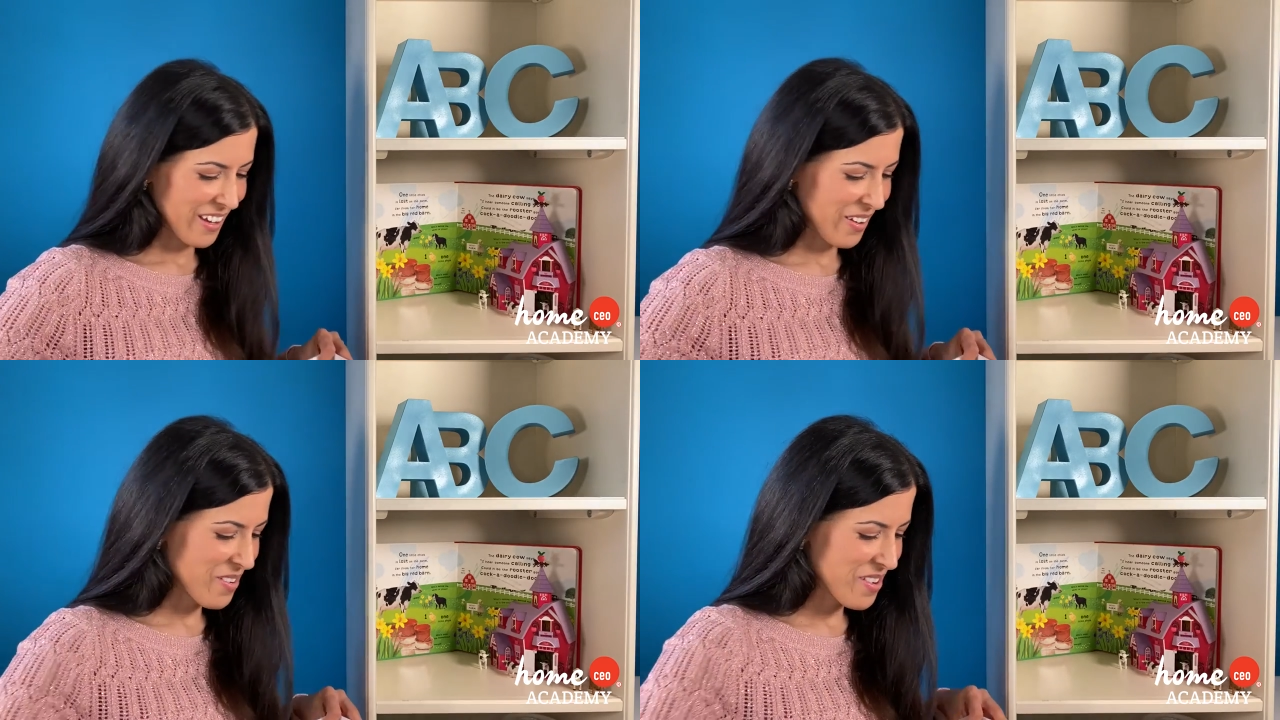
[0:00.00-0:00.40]

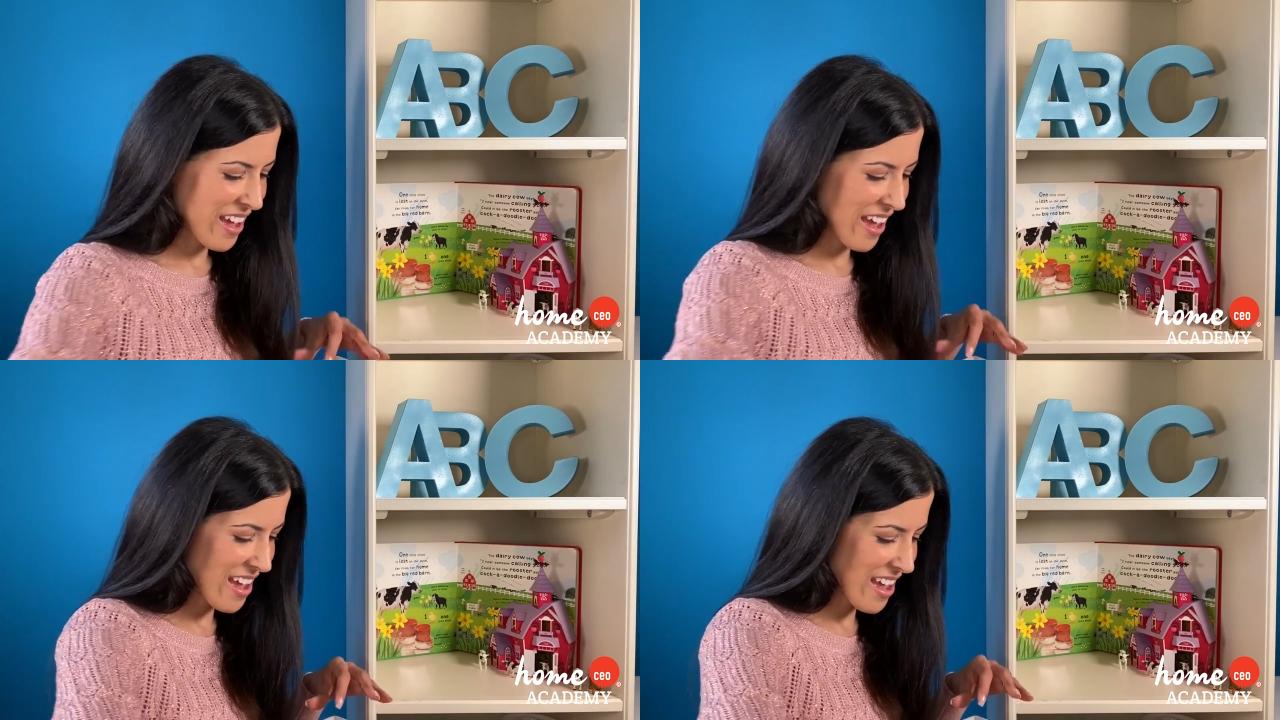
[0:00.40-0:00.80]

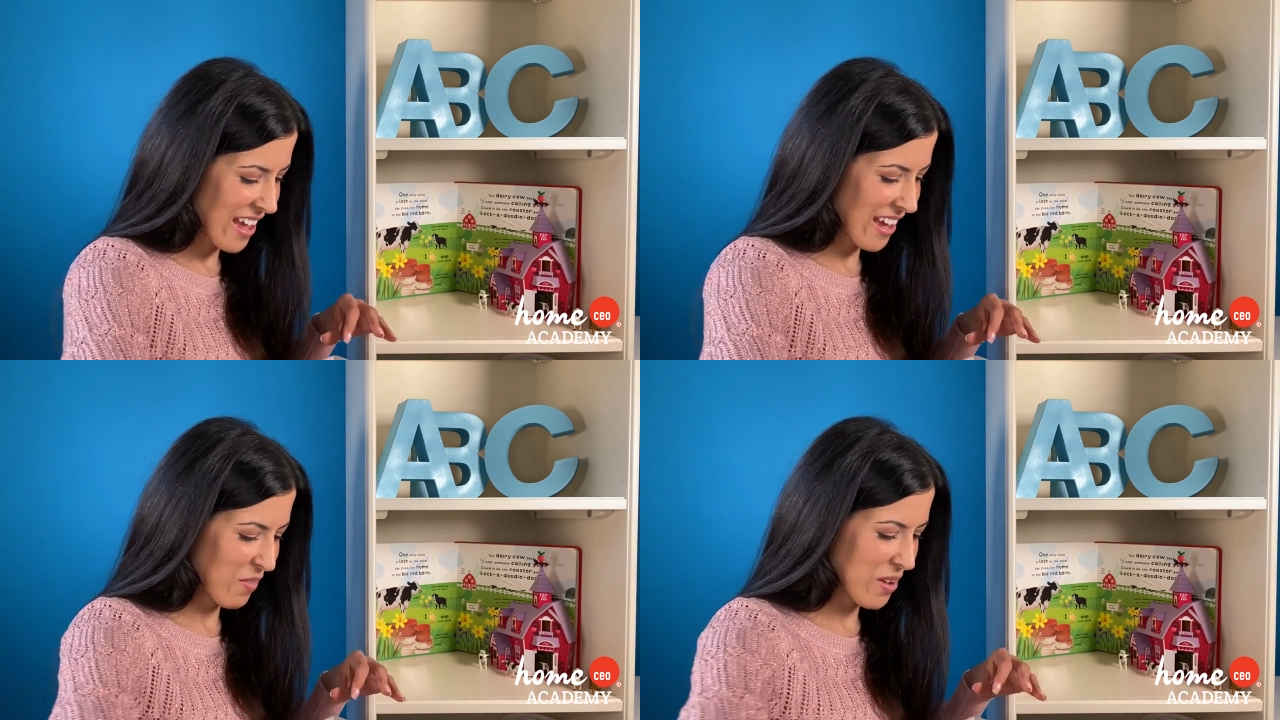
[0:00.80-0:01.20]
Okay,
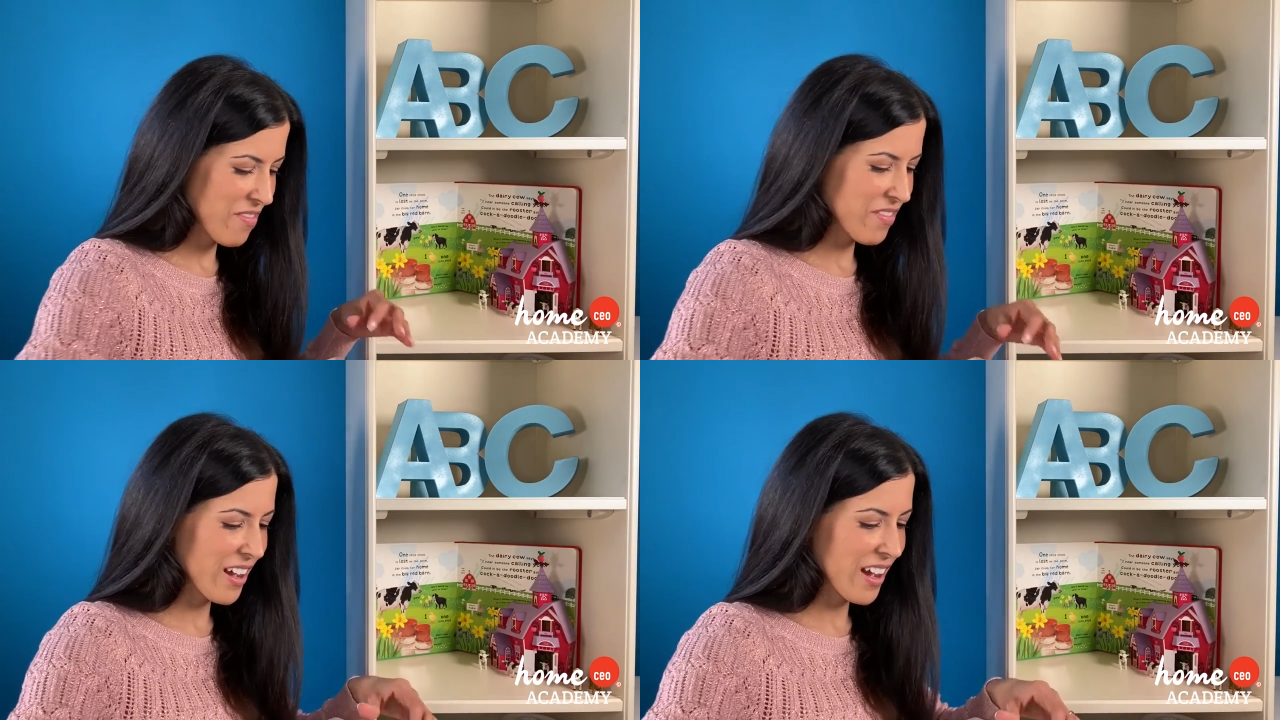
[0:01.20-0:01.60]

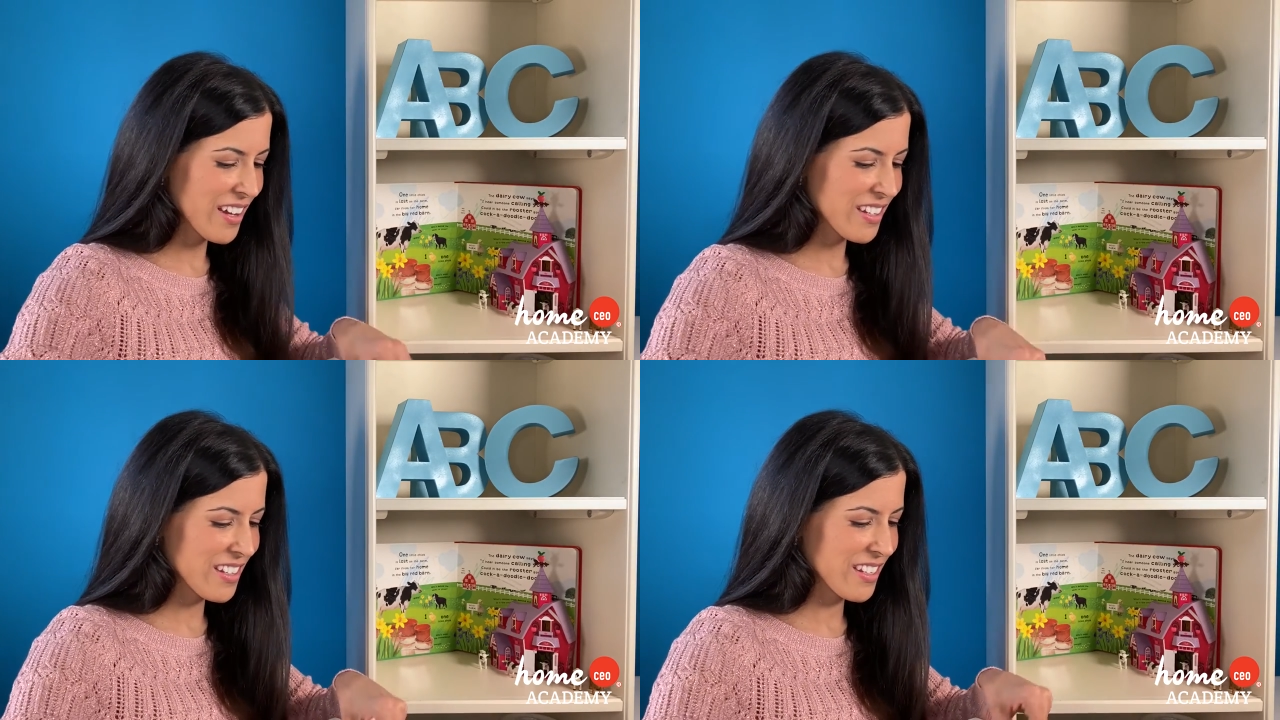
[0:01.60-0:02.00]
we've
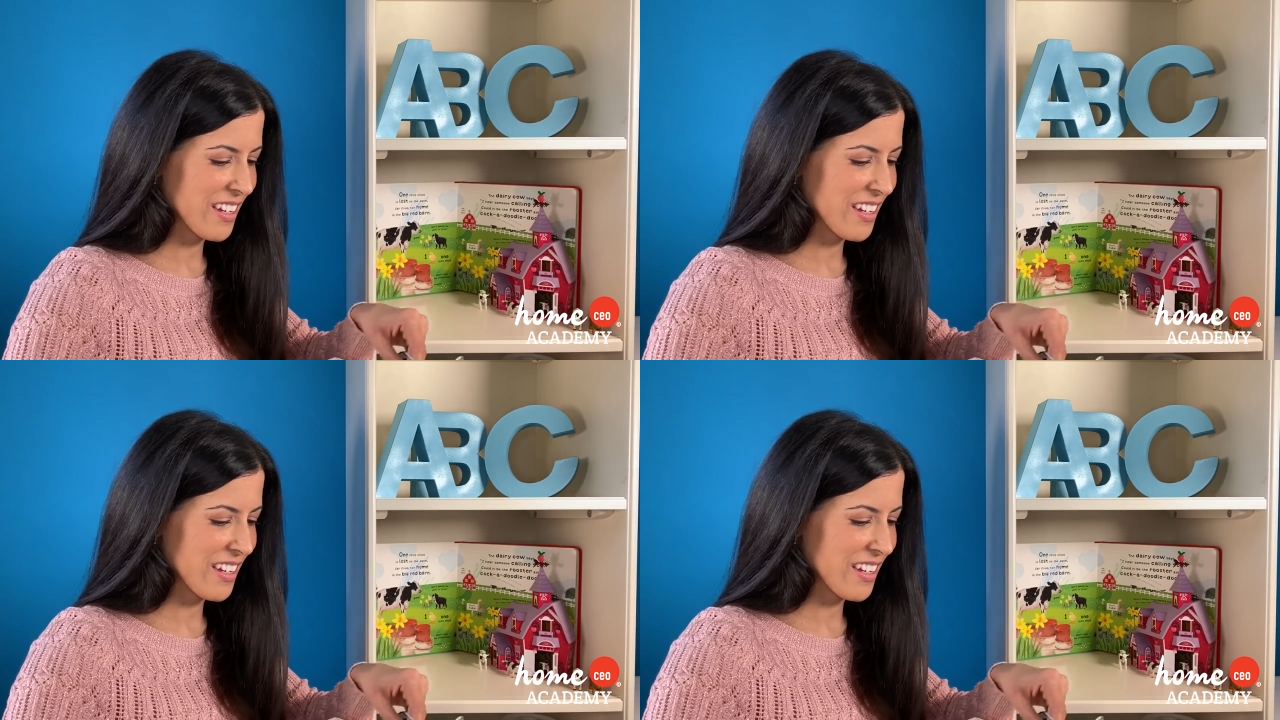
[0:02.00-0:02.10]
got,